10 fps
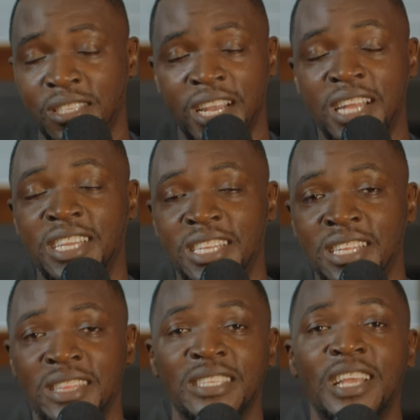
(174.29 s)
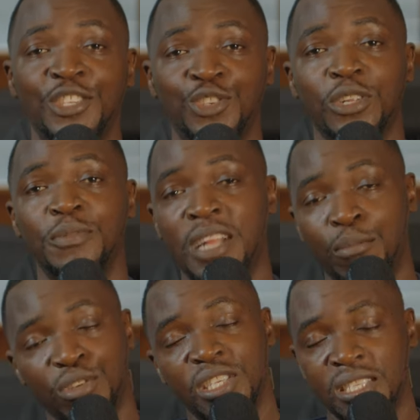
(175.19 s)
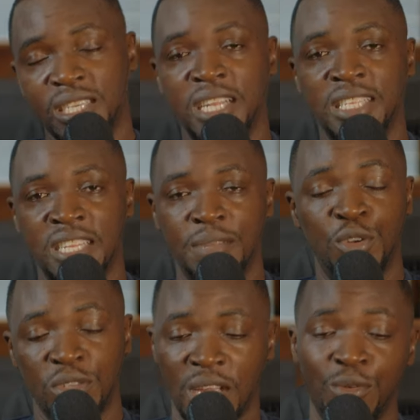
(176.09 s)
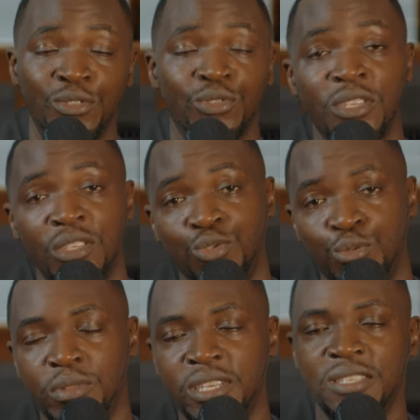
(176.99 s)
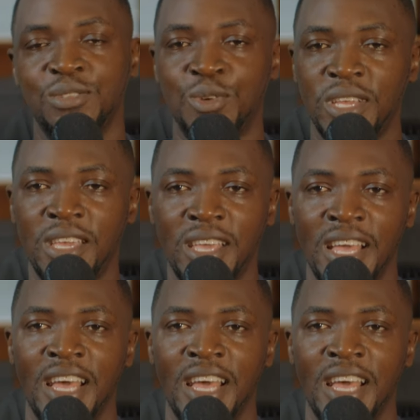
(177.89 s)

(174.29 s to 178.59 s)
as a Ghanaian, and things that shocked me in Abuja as a Ghanaian, because I went to these two places, okay.